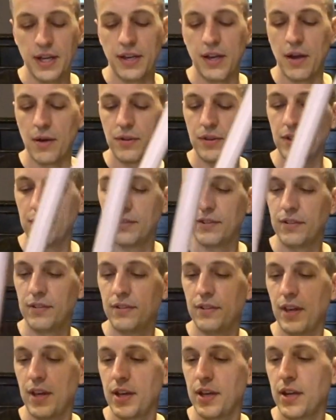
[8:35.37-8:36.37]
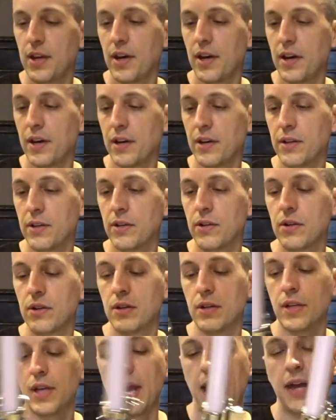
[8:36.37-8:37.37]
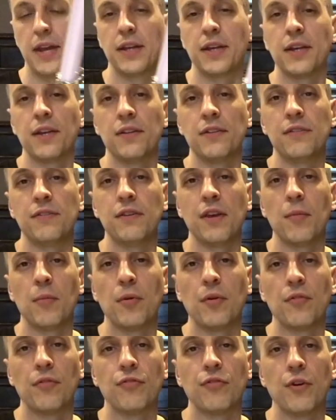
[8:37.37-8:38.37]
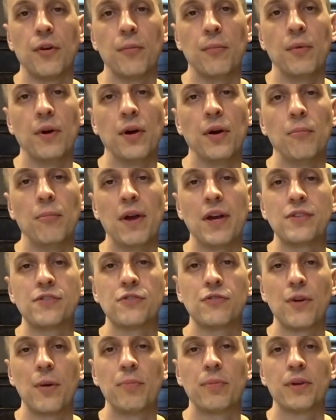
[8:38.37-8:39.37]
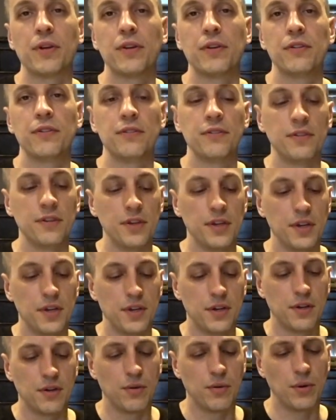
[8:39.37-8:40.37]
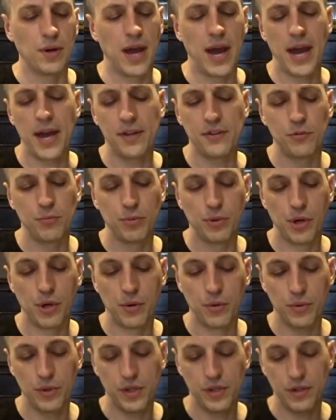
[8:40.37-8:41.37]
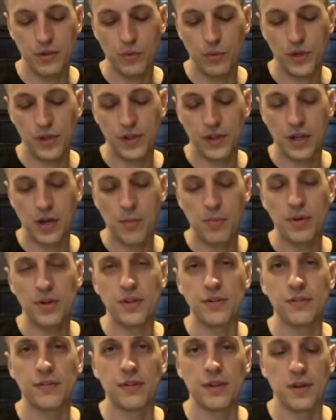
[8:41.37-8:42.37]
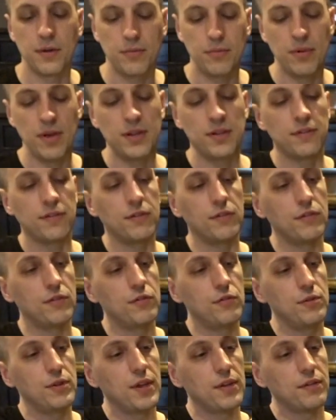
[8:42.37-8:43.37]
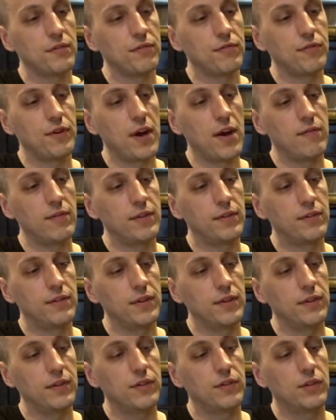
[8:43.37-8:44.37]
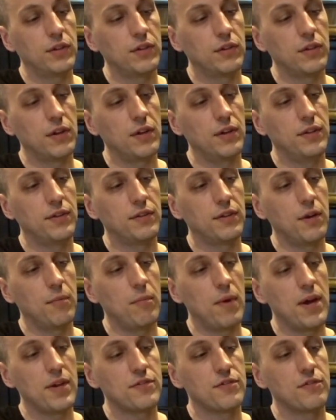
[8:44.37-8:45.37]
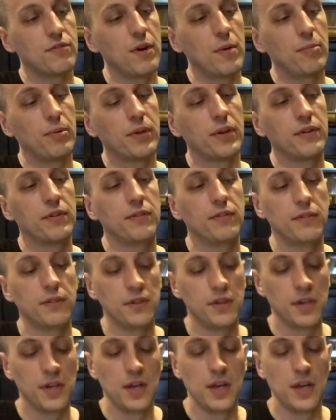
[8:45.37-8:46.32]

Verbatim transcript: Now this is a uh, Anakin saber from uh, Master Replicas or Hasbro, one of the, one of the companies that made this in 2005. Let's see, it's, it's, a, it's a Master Replicas.